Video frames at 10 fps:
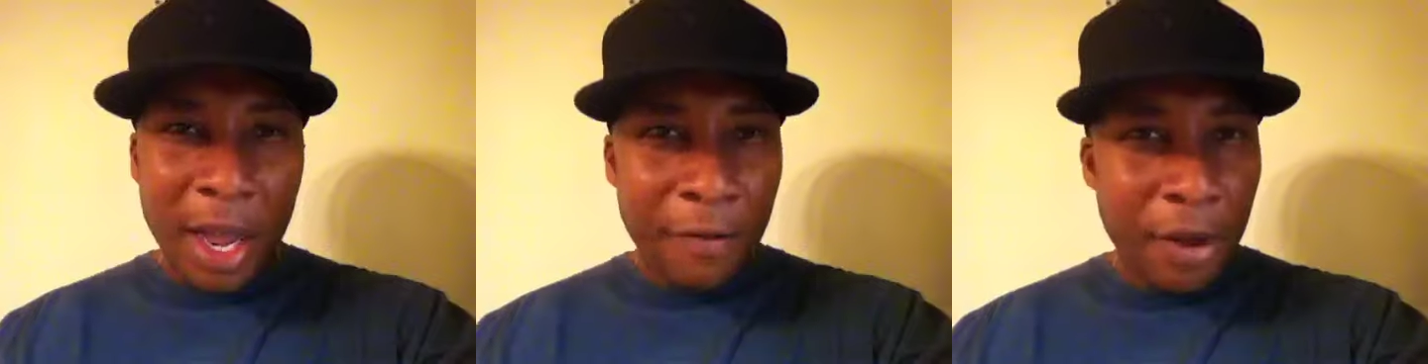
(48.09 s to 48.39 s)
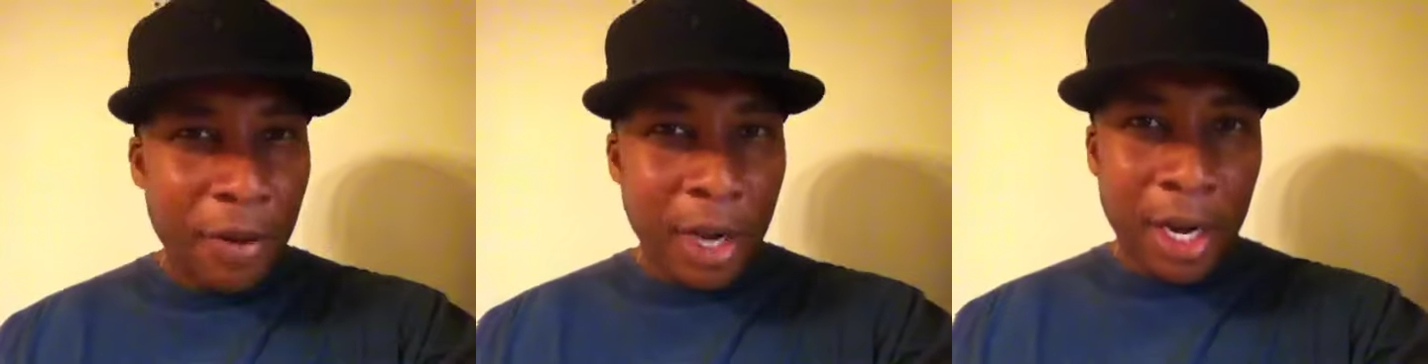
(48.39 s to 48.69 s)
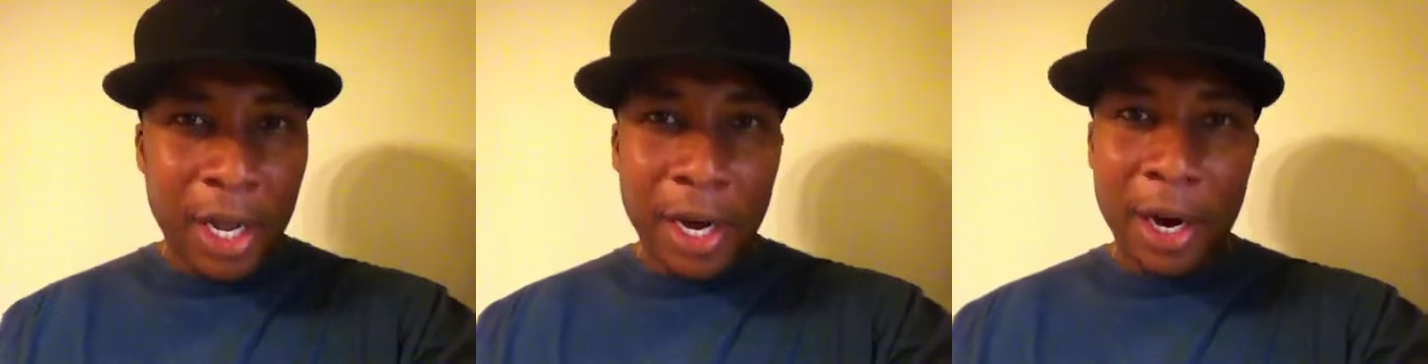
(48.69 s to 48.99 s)
If you
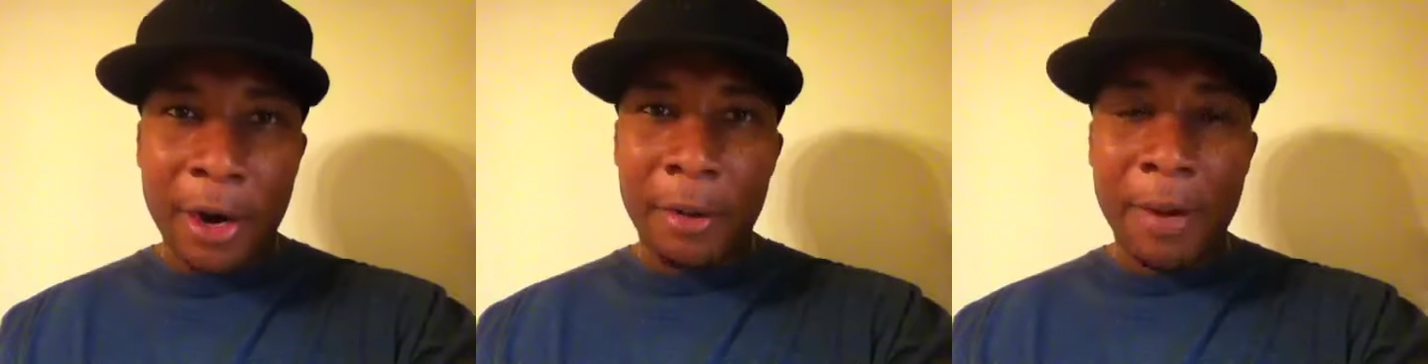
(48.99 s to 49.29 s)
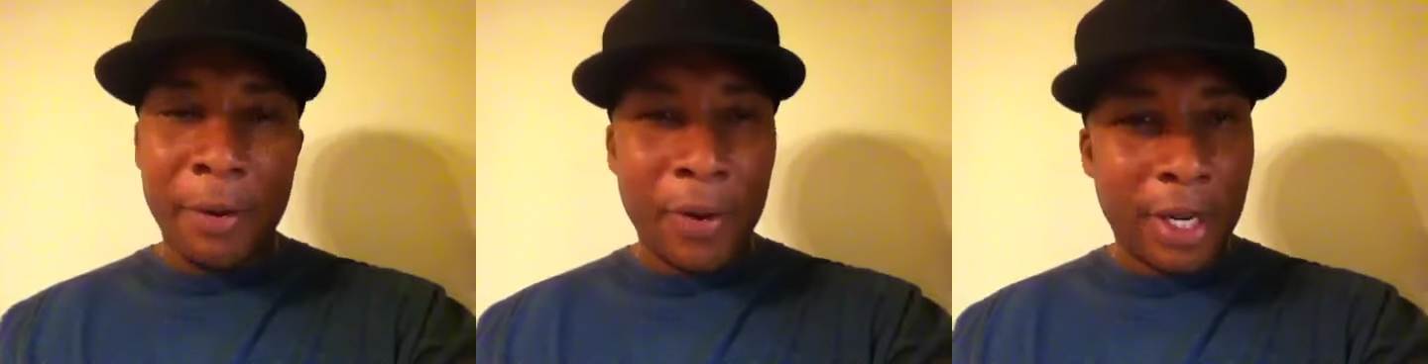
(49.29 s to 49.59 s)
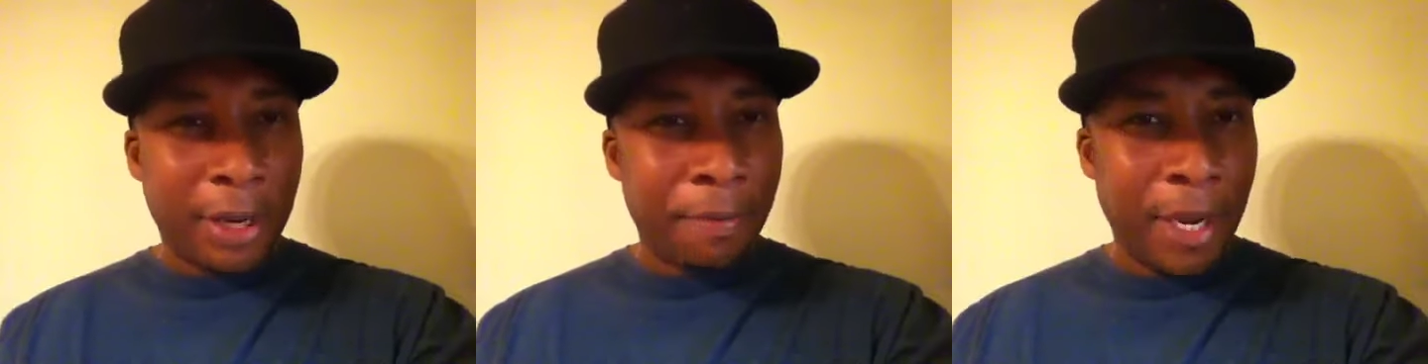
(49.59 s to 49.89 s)
didn't get hurt, man,
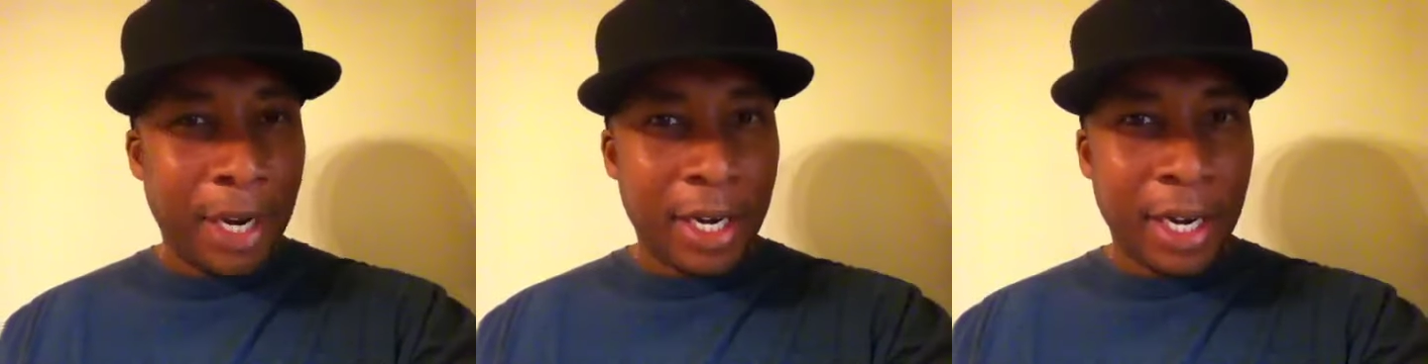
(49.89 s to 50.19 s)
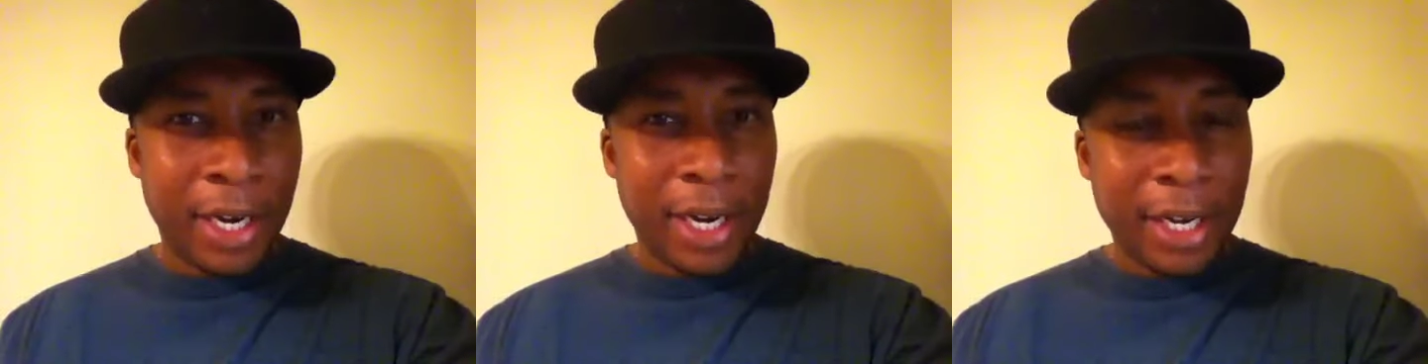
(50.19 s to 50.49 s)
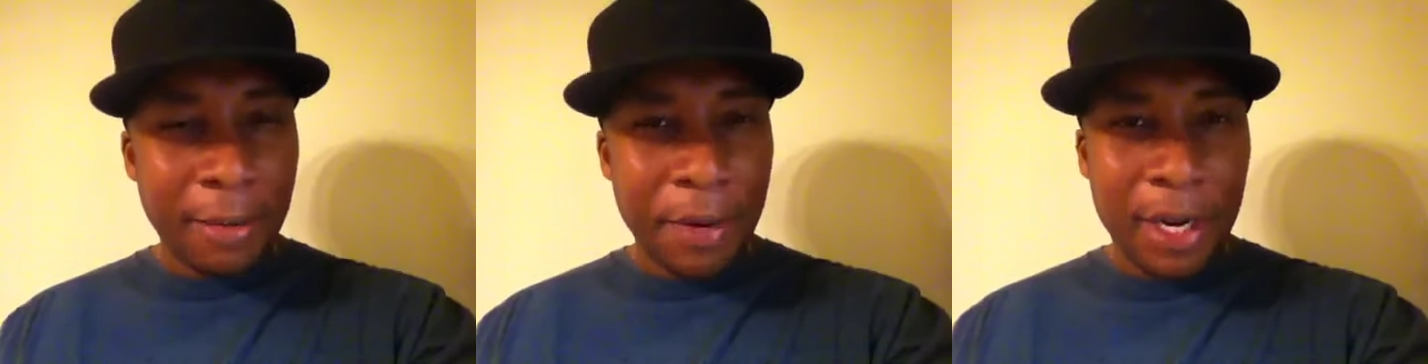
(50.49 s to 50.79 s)
what's the big deal?
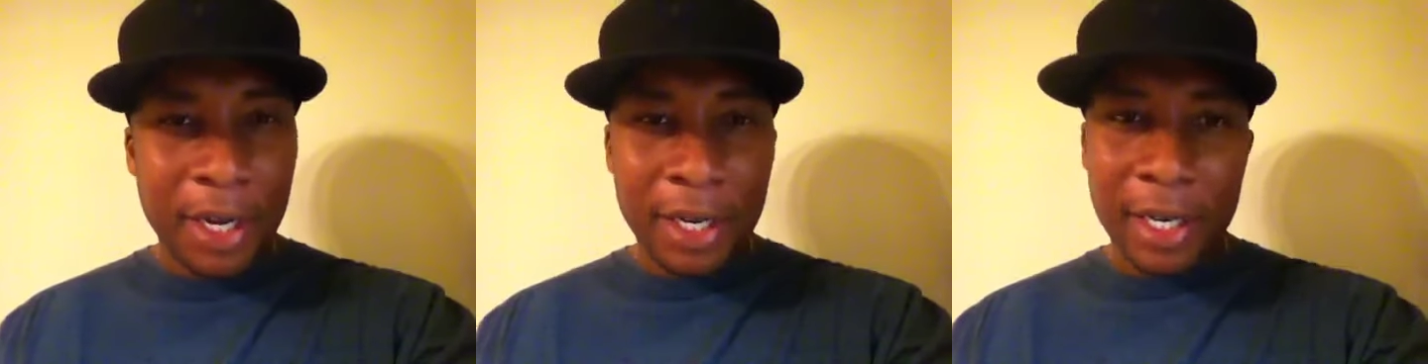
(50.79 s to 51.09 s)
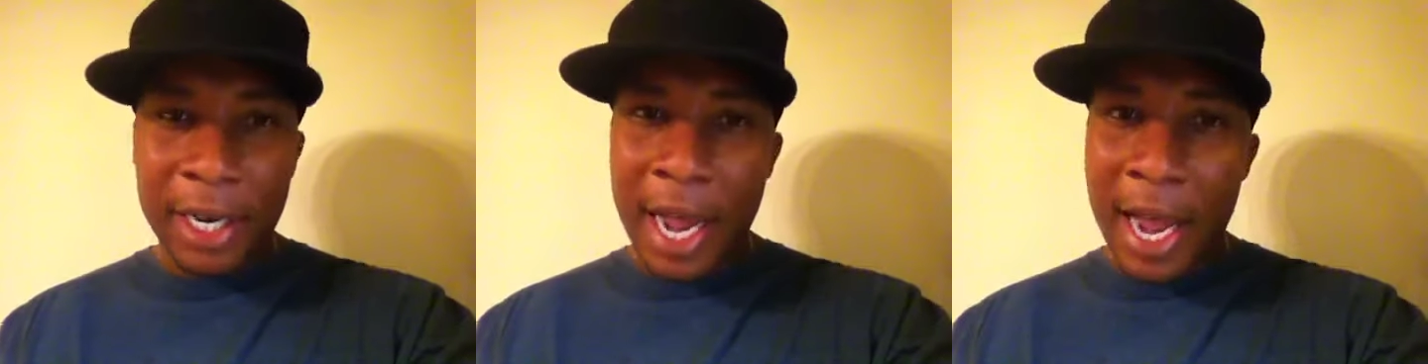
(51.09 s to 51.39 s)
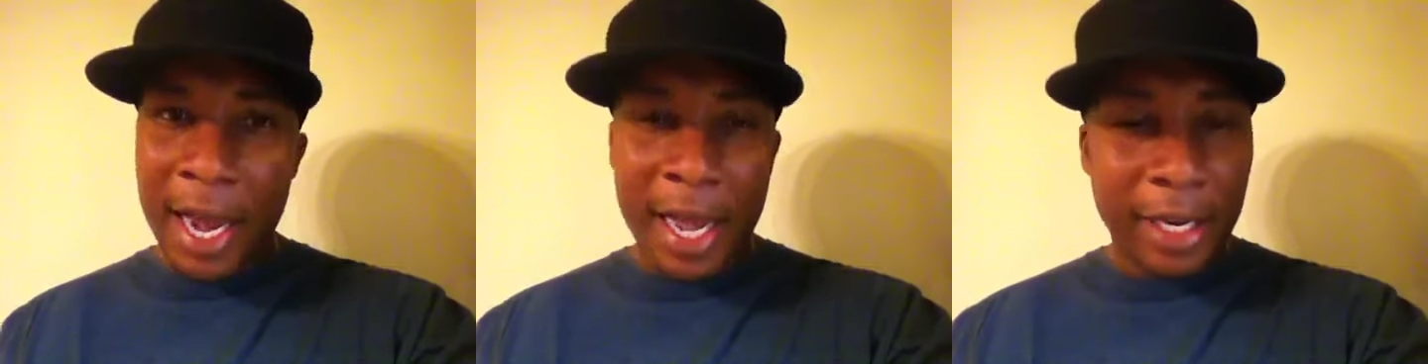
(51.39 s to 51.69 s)
Is it because this
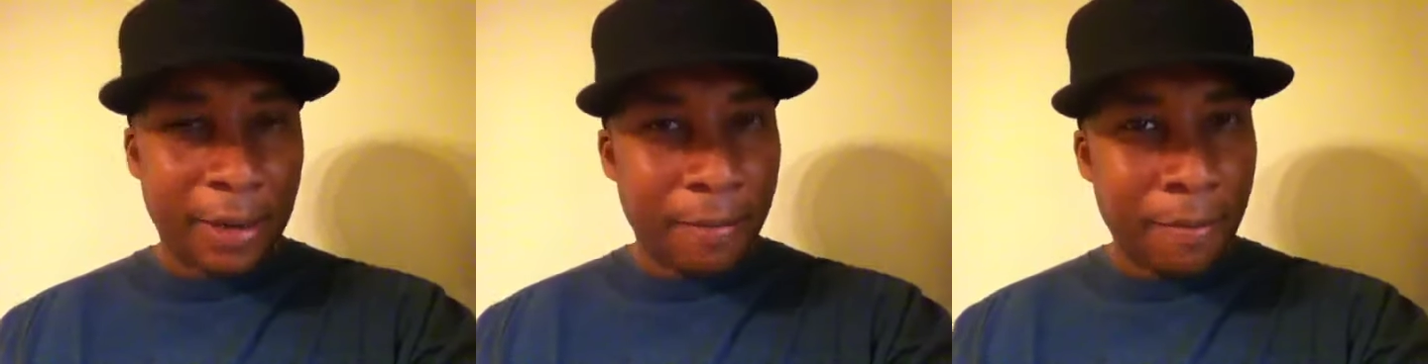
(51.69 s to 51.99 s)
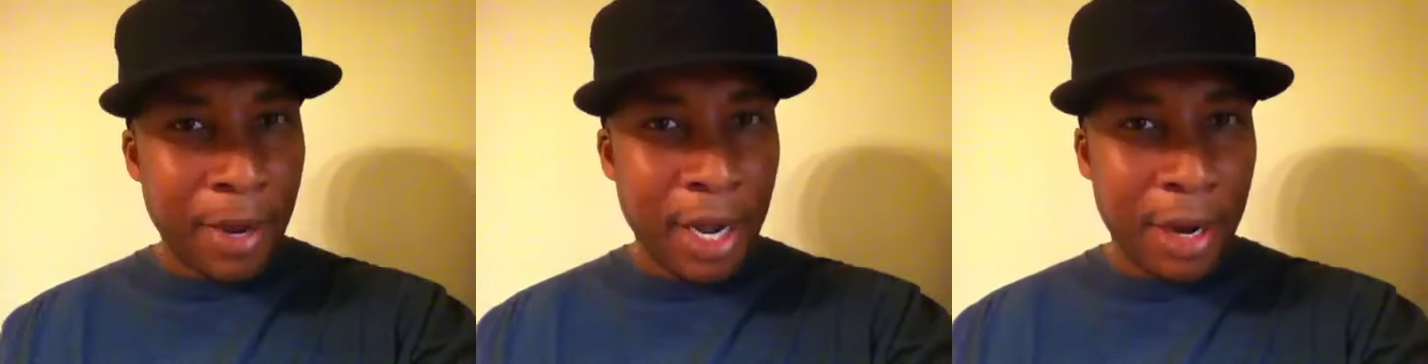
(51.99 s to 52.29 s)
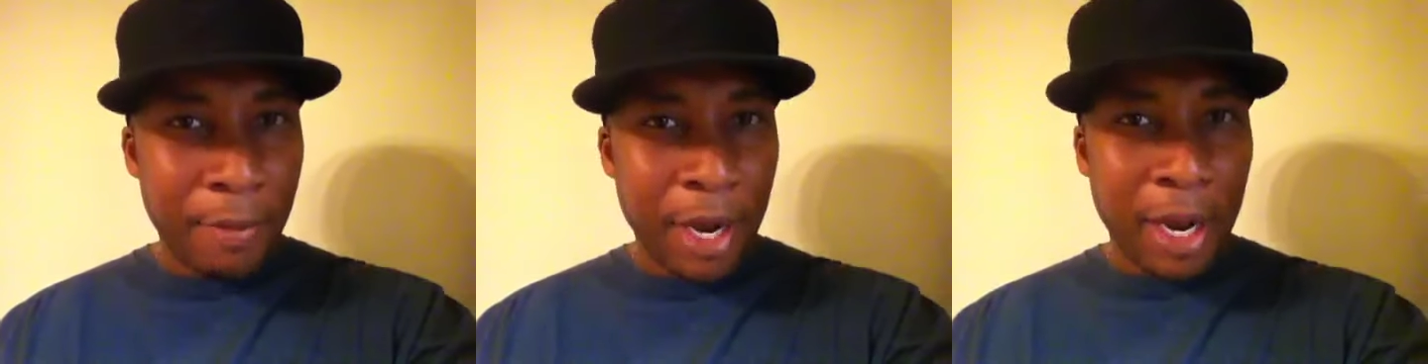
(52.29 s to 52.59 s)
guy got some
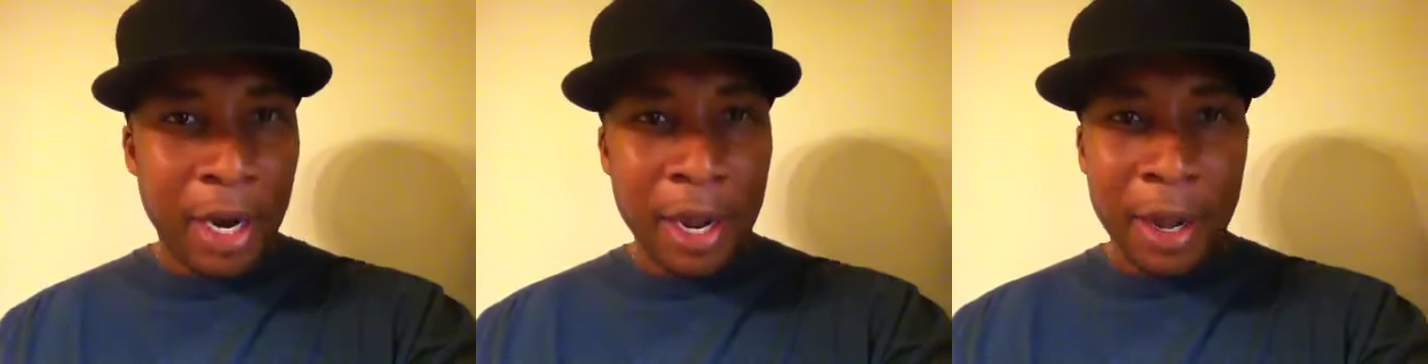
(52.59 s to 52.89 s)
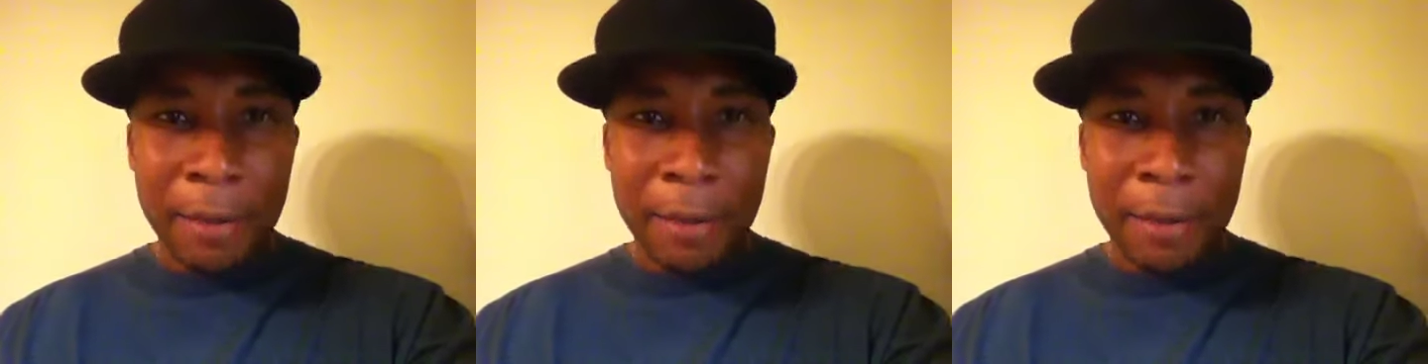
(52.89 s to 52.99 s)
money, man?